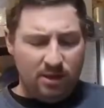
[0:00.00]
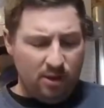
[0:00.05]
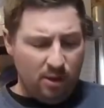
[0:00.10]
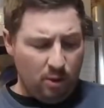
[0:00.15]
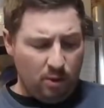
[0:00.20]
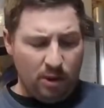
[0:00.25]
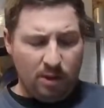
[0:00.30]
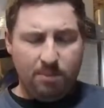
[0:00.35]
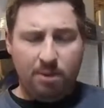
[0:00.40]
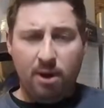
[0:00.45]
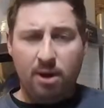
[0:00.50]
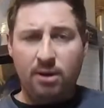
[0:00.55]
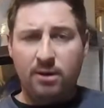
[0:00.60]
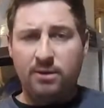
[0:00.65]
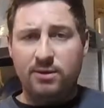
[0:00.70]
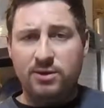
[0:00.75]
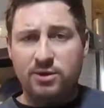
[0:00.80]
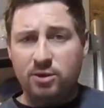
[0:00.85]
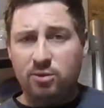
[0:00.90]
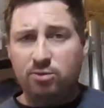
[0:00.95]
The only part of
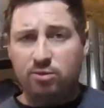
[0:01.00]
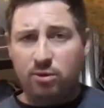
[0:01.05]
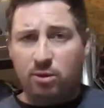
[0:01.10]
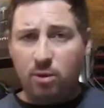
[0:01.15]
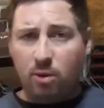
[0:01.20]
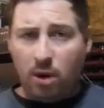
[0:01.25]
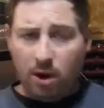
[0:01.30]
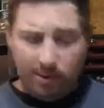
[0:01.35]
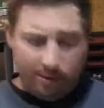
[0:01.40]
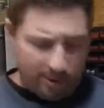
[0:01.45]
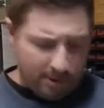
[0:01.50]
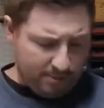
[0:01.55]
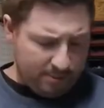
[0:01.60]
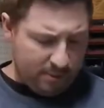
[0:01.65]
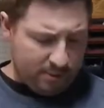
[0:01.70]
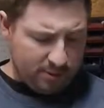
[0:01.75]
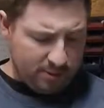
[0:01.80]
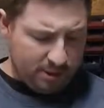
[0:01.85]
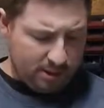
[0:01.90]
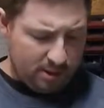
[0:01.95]
the Subaru wiring I'm
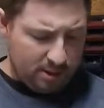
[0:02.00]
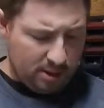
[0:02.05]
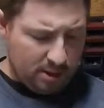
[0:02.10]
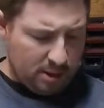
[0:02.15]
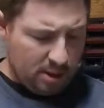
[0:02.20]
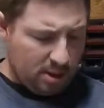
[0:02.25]
using